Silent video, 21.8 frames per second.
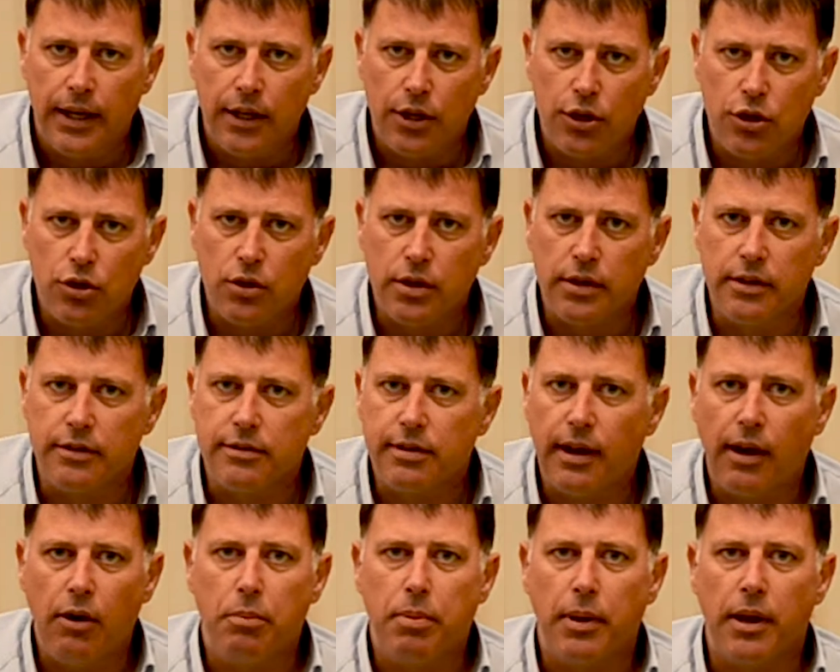You can
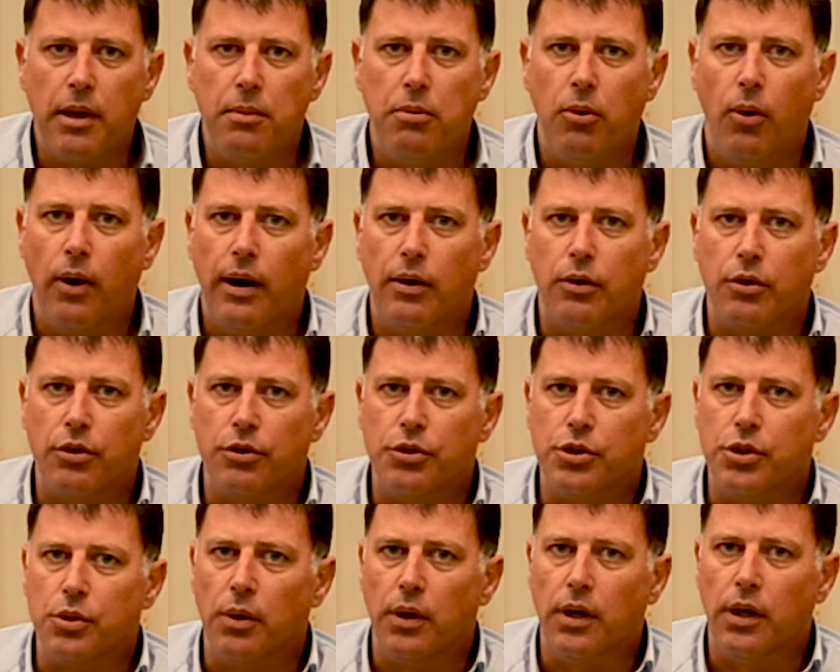tell people how good
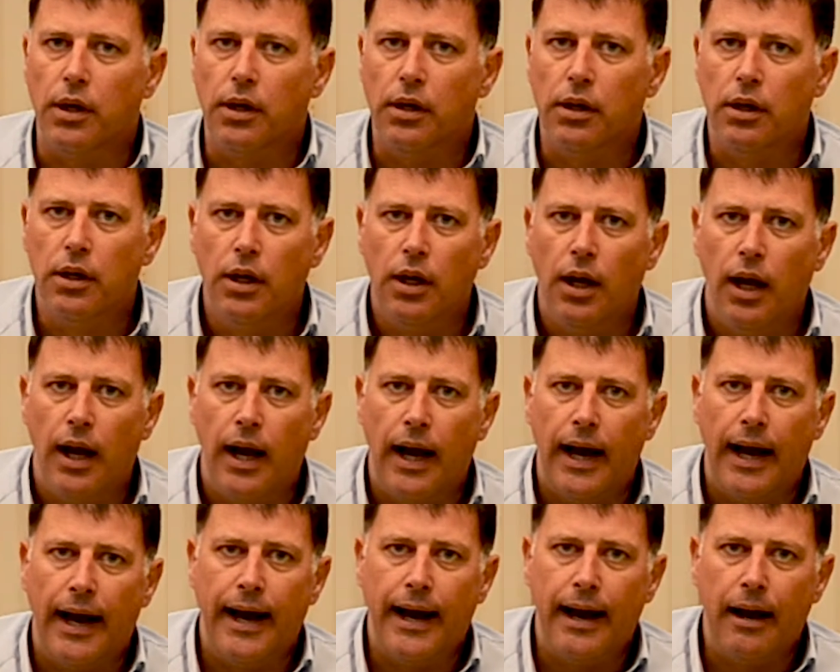you are.
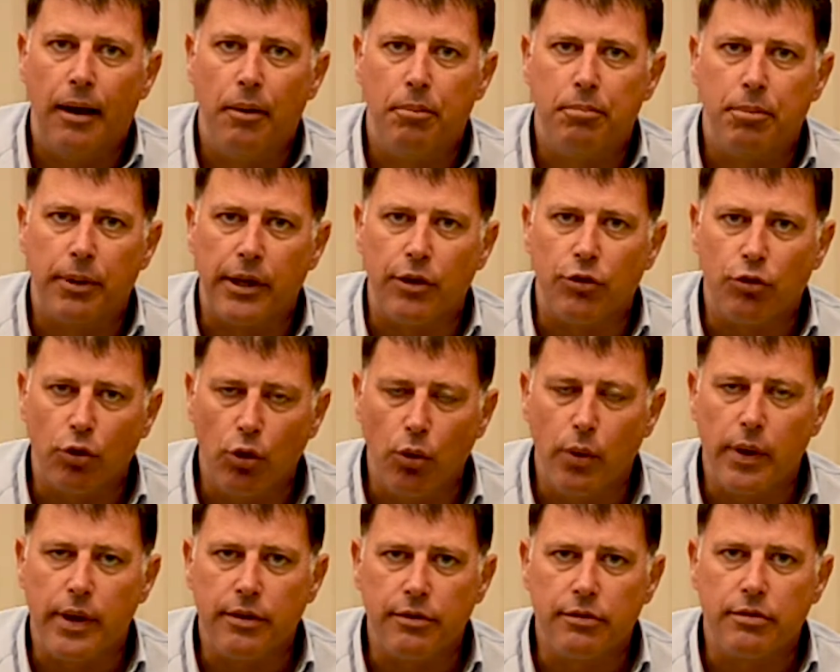But it's
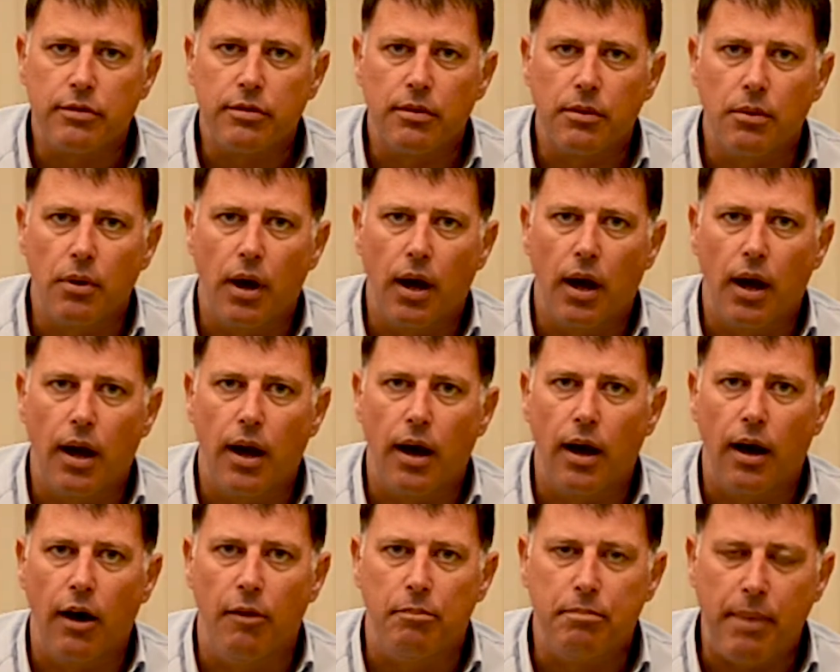always
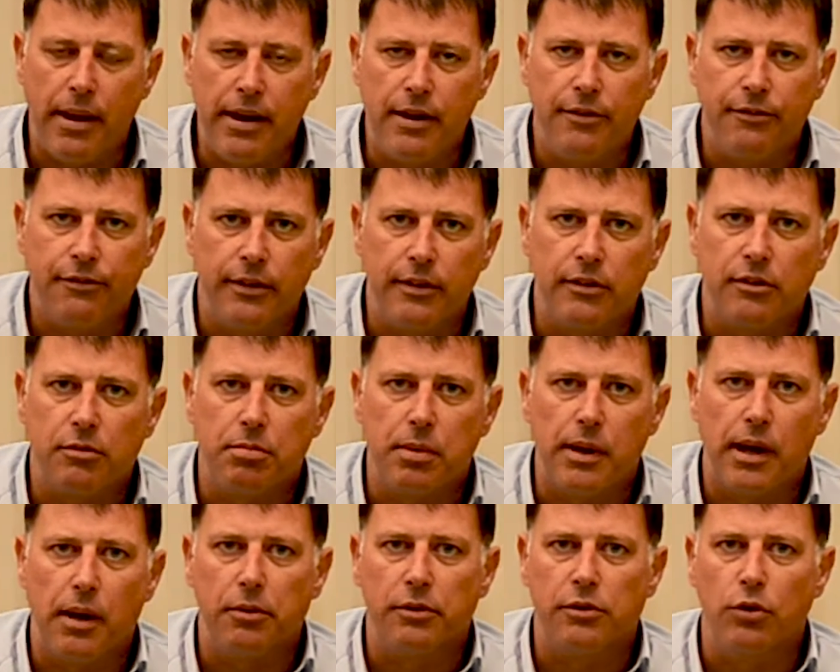a benefit to be
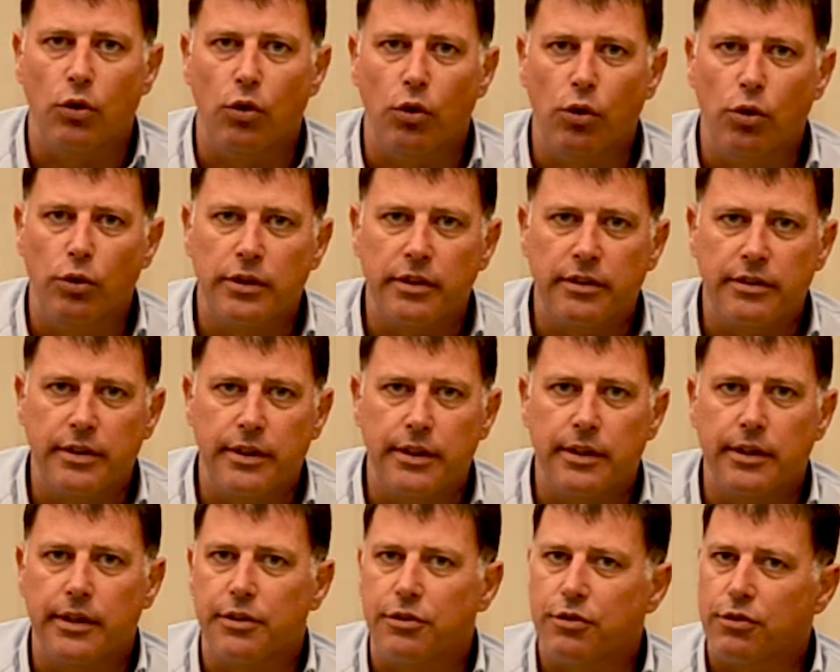able to audit it
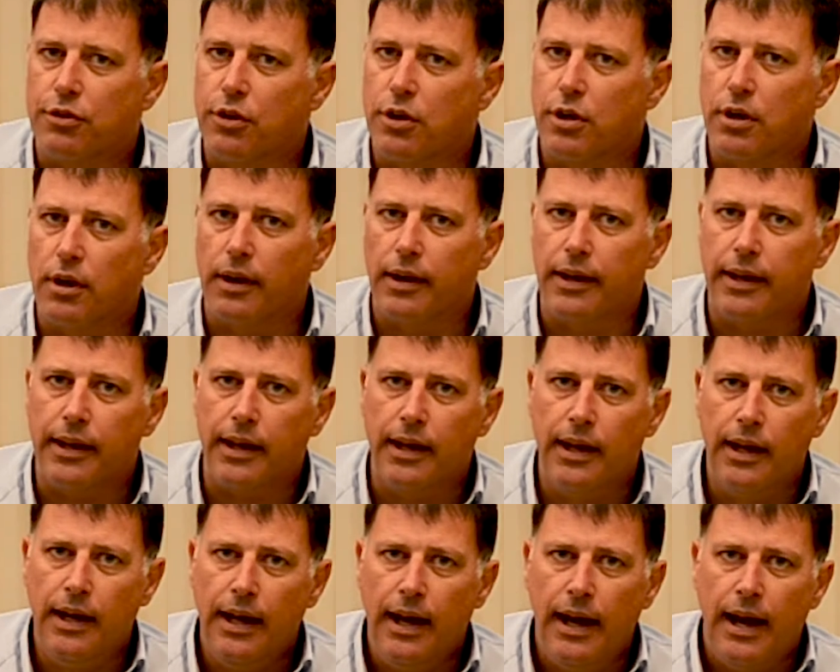externally
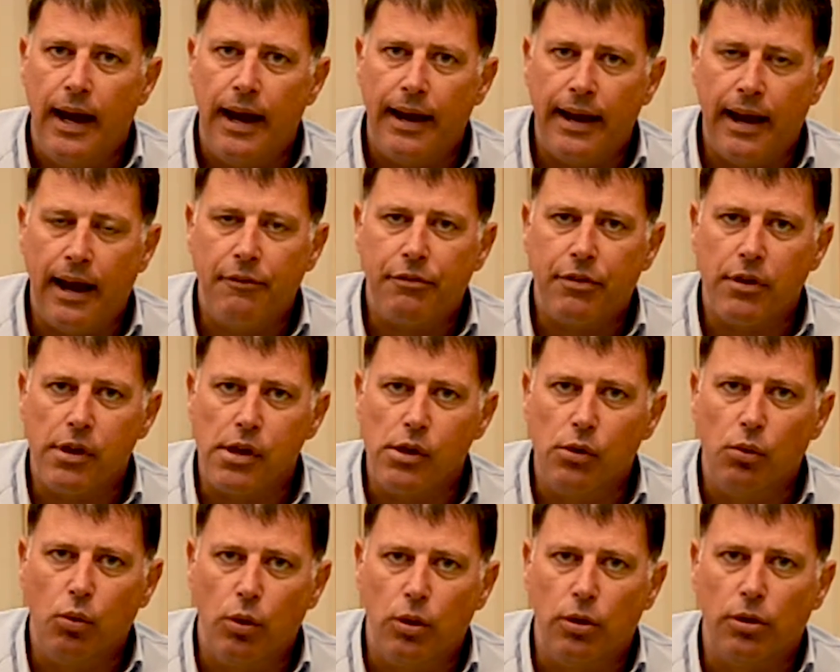and have the
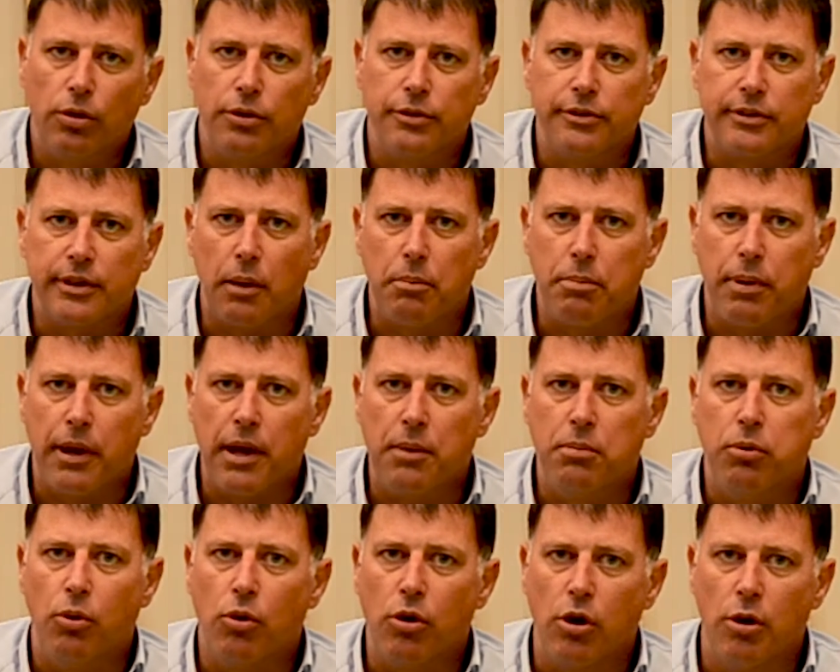awards that
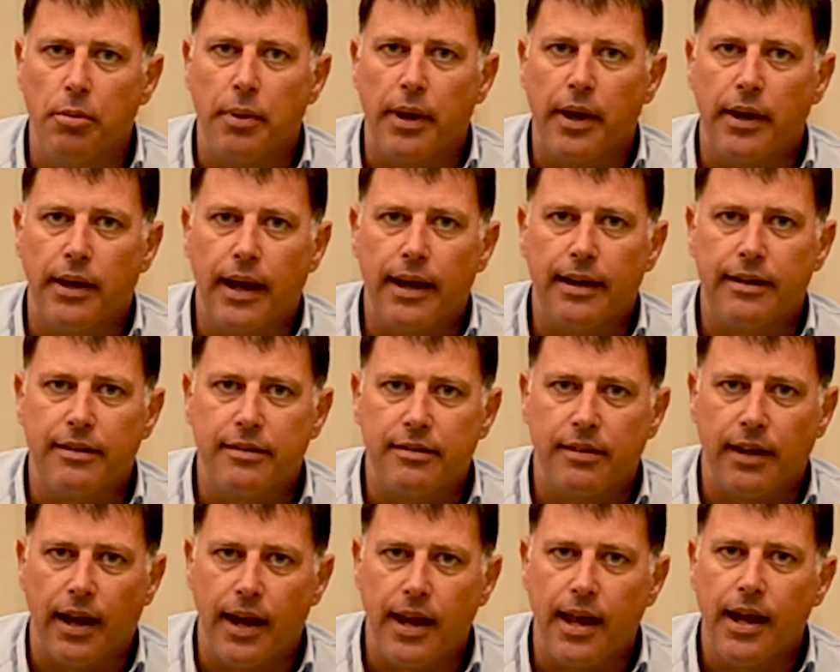people come in and
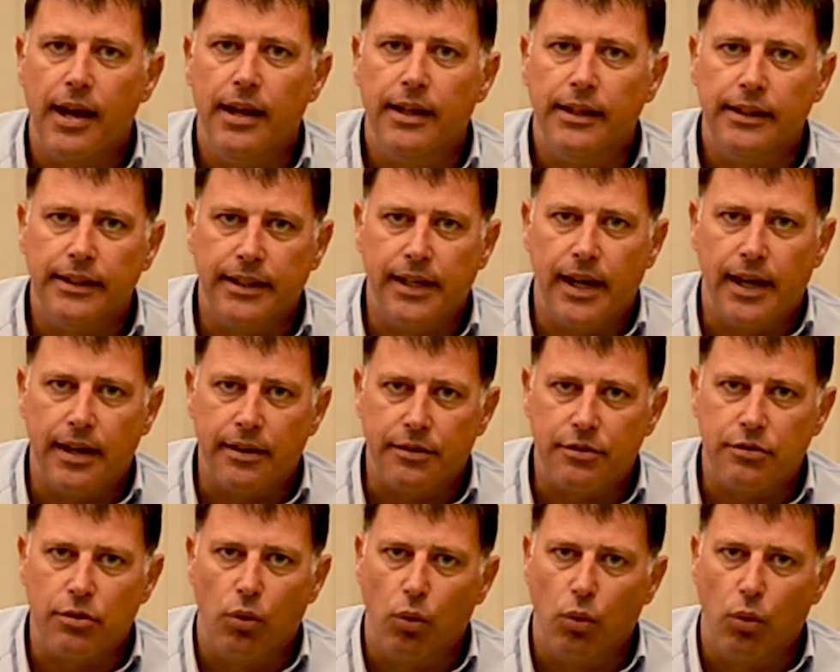say, yes,